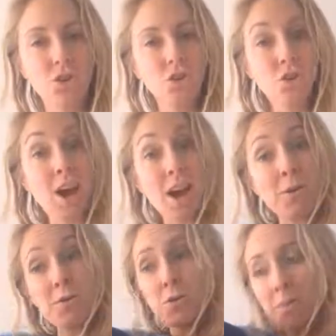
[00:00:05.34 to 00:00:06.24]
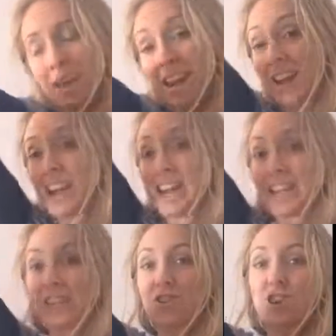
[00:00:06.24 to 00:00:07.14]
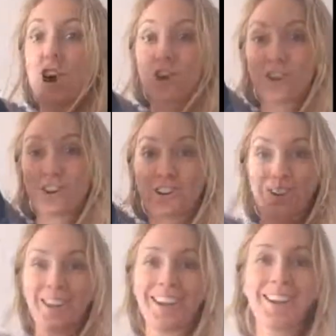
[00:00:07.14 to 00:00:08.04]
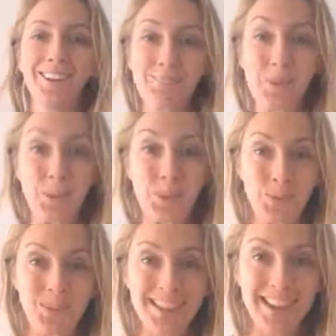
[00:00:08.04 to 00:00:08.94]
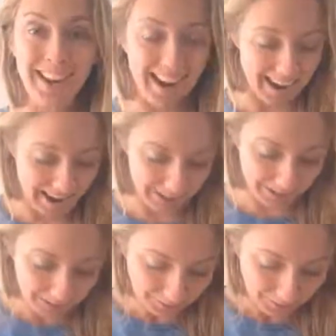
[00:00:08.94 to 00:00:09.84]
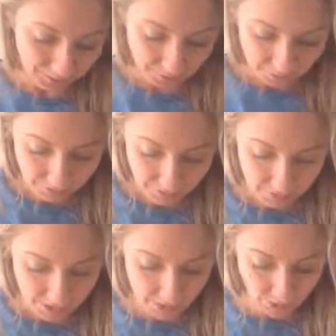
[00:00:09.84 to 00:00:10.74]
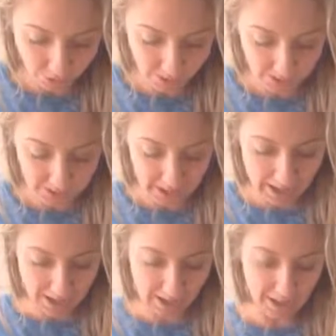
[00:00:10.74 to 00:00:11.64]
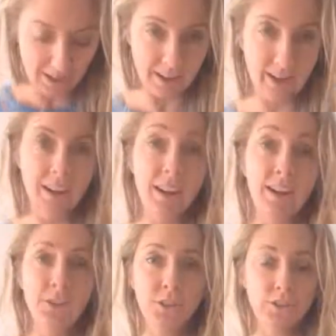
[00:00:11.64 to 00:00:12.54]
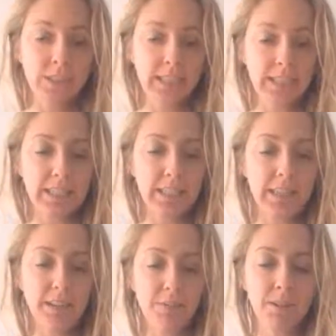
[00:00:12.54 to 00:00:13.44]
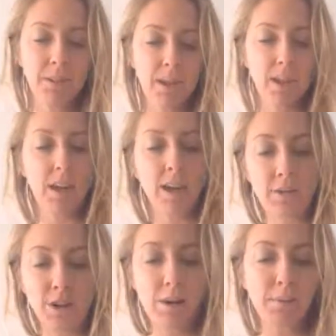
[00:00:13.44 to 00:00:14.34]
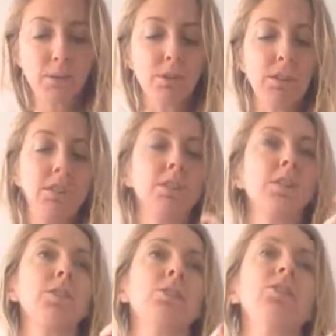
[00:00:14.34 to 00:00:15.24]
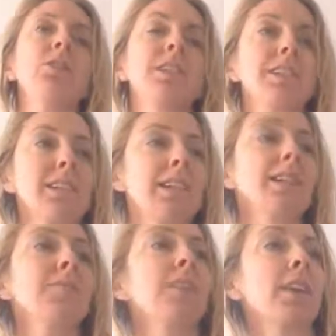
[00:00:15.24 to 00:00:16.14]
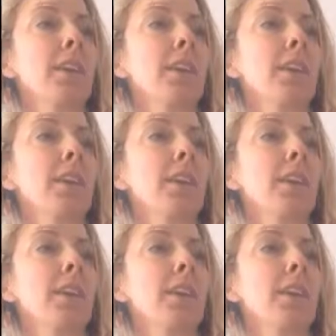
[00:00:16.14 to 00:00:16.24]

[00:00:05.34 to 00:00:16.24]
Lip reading: show you how to make a shark balloon today. We're going to take 260. I'm going to take a tropical teal 260.